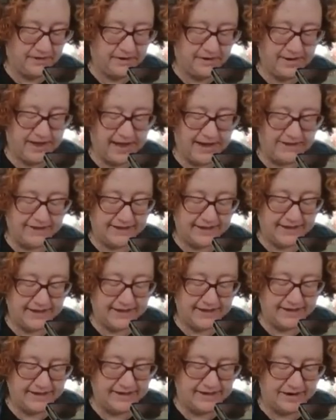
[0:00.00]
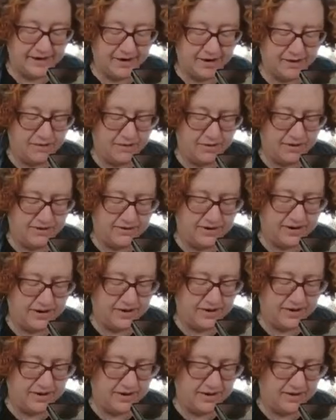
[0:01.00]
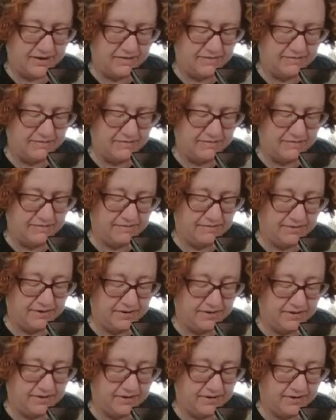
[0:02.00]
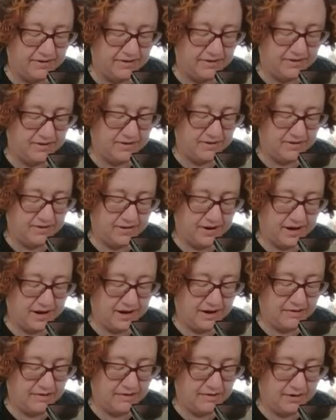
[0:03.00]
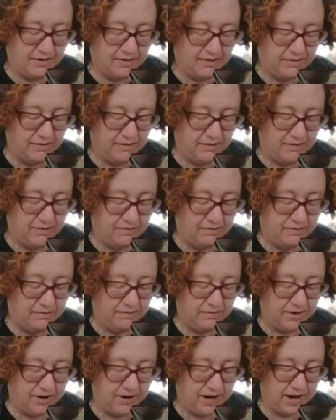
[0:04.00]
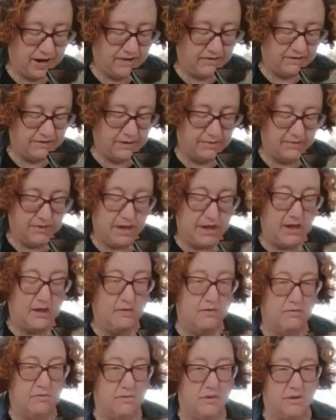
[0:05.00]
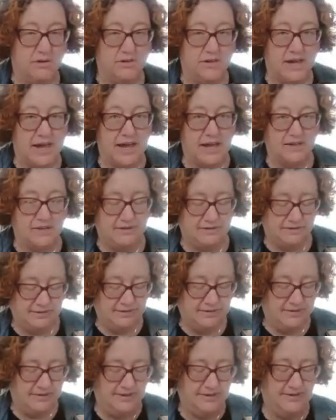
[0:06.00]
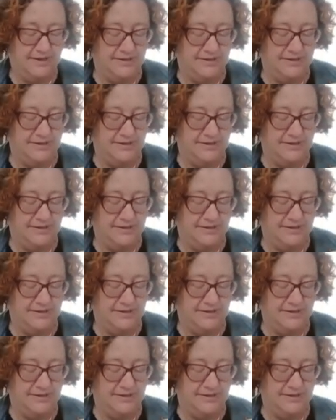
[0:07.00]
classic, no, these are the, I don't know, something. They're dots.